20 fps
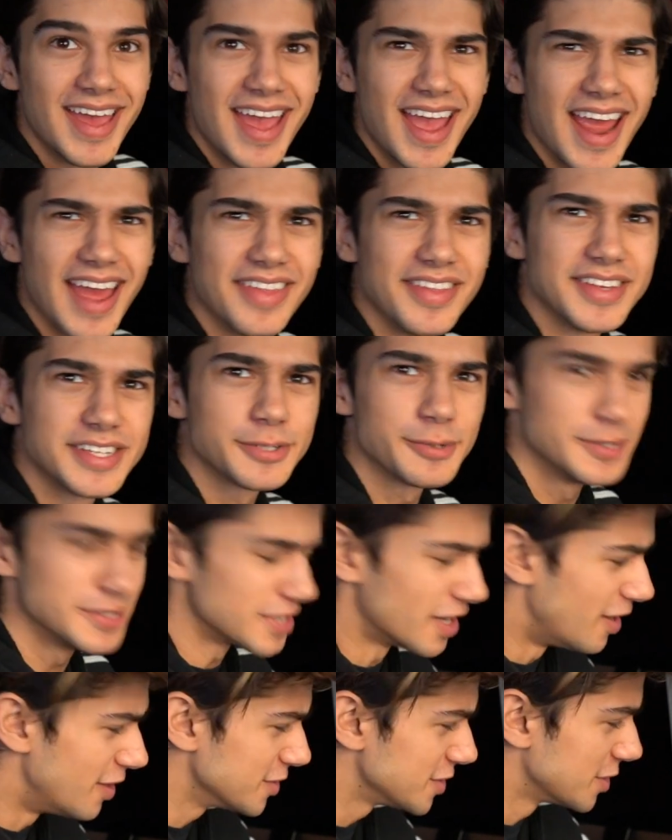and this
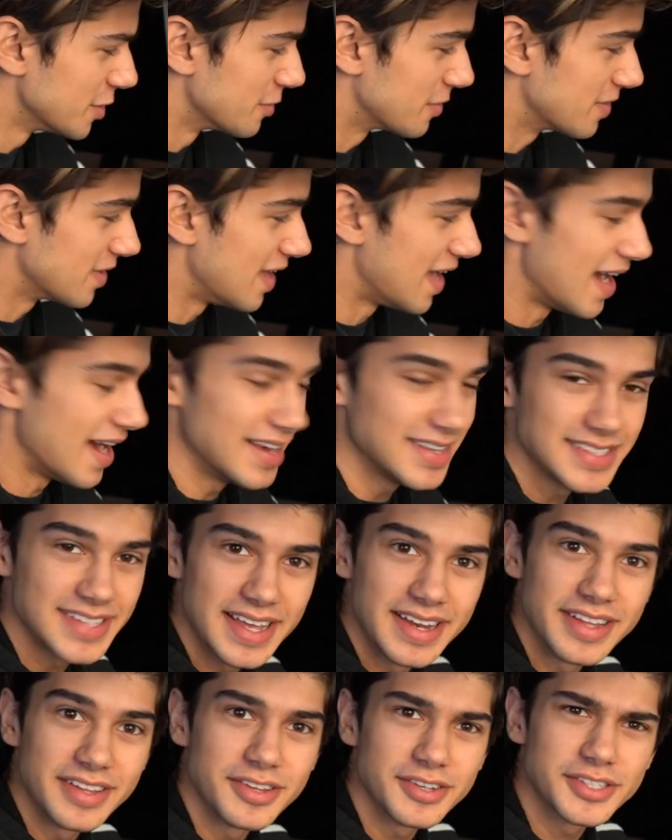one's also glass,
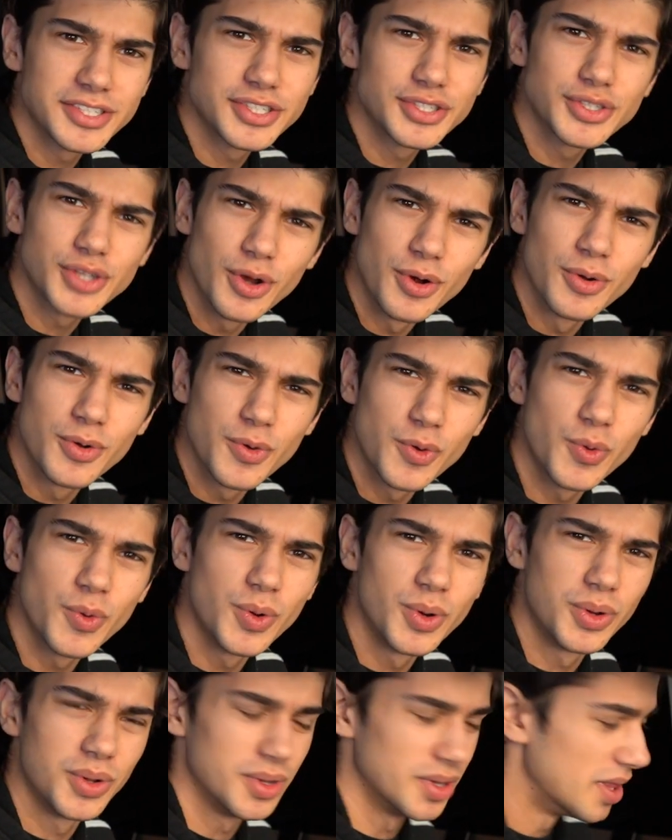and it looks so
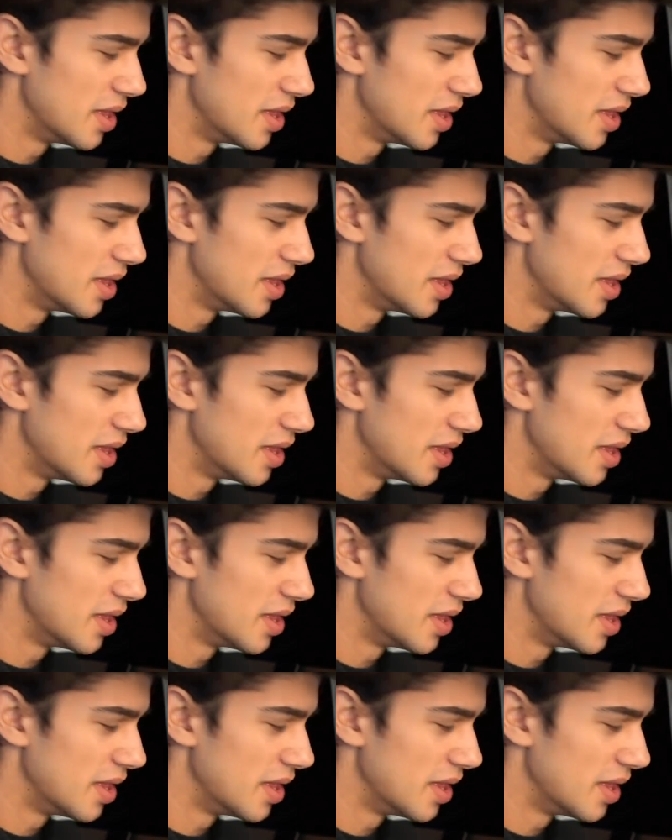cool.